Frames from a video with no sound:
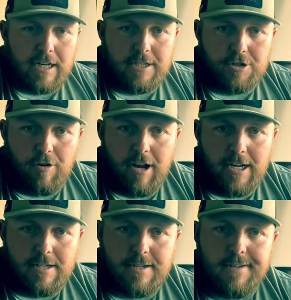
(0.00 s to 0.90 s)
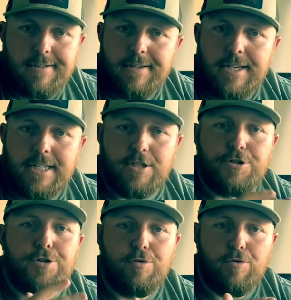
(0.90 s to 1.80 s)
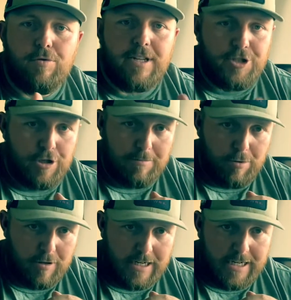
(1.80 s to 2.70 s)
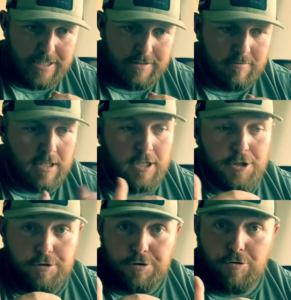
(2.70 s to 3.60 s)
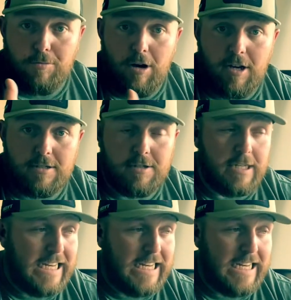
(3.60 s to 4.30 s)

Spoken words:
is great. It's a tool that you can put in your toolbox,